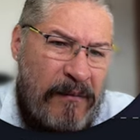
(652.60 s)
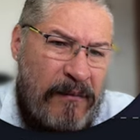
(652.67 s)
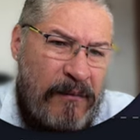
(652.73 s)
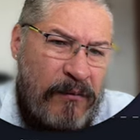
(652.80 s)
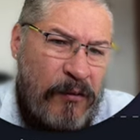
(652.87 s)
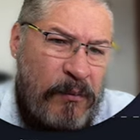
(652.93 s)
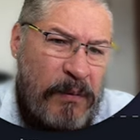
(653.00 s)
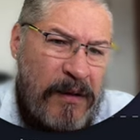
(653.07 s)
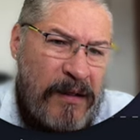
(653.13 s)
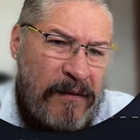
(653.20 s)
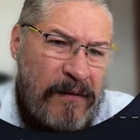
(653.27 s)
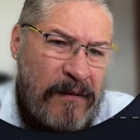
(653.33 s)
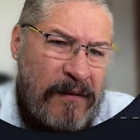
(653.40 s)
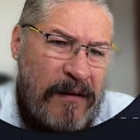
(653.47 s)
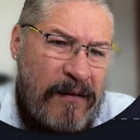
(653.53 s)
to be
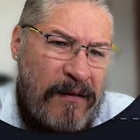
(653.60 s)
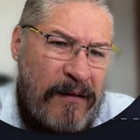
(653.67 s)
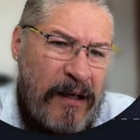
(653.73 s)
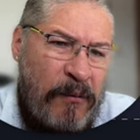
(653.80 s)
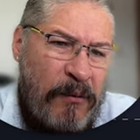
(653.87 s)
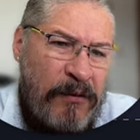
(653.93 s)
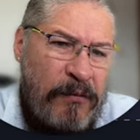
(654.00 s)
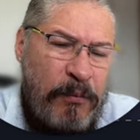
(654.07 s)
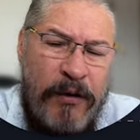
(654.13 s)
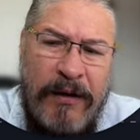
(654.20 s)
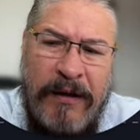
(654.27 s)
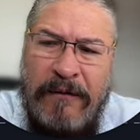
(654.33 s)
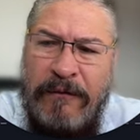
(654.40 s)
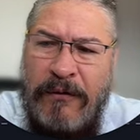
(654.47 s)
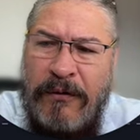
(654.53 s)
as a, a sideways
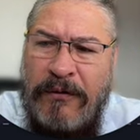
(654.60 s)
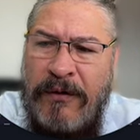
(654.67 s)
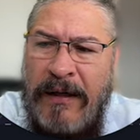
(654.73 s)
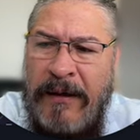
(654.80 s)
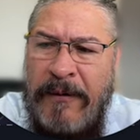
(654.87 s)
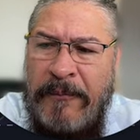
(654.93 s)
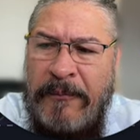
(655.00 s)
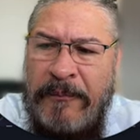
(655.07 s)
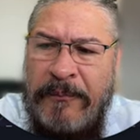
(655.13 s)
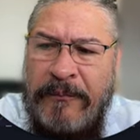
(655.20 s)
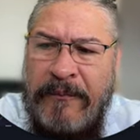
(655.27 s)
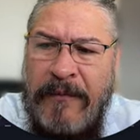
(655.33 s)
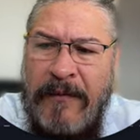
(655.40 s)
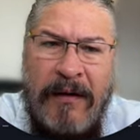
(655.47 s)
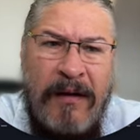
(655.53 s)
market for today.
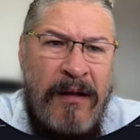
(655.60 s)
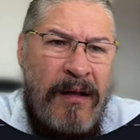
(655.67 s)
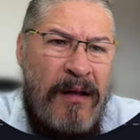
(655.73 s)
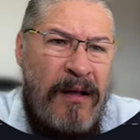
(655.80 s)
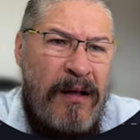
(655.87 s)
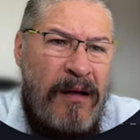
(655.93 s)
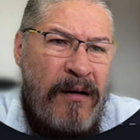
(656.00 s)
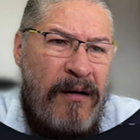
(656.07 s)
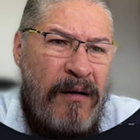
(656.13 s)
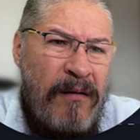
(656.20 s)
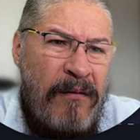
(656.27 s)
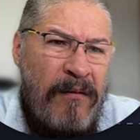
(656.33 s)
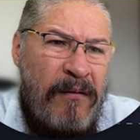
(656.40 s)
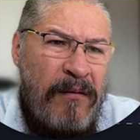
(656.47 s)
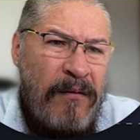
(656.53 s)

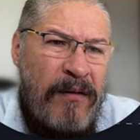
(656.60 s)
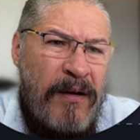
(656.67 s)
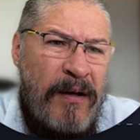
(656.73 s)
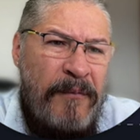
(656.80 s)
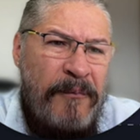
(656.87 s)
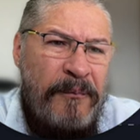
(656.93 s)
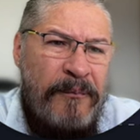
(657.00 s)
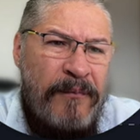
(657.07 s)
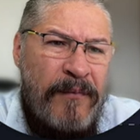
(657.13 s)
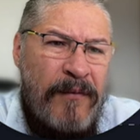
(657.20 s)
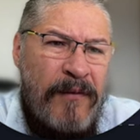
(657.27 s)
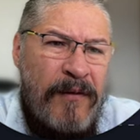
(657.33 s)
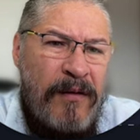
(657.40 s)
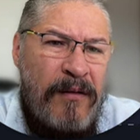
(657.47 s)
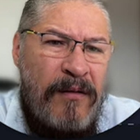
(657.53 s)
Okay.
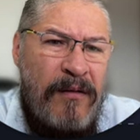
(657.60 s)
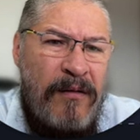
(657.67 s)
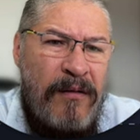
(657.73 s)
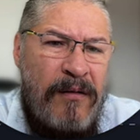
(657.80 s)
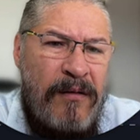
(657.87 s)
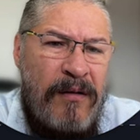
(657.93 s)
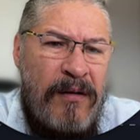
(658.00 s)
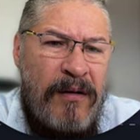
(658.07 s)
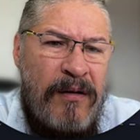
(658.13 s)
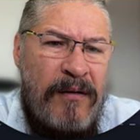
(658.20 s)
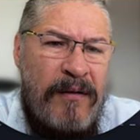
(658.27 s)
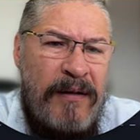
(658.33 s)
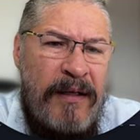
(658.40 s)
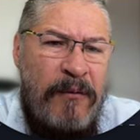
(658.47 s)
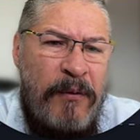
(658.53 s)

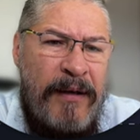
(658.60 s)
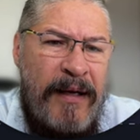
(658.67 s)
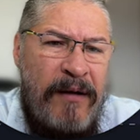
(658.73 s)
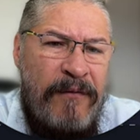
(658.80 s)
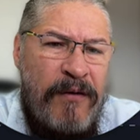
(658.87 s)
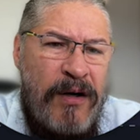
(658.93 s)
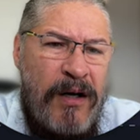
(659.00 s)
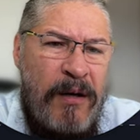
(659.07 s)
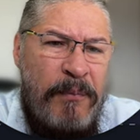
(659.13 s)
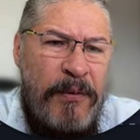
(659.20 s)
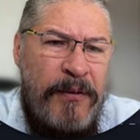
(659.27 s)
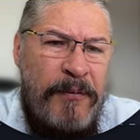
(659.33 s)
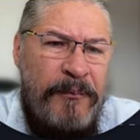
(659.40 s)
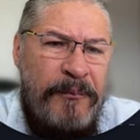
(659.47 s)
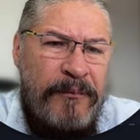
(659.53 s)
Then we have copper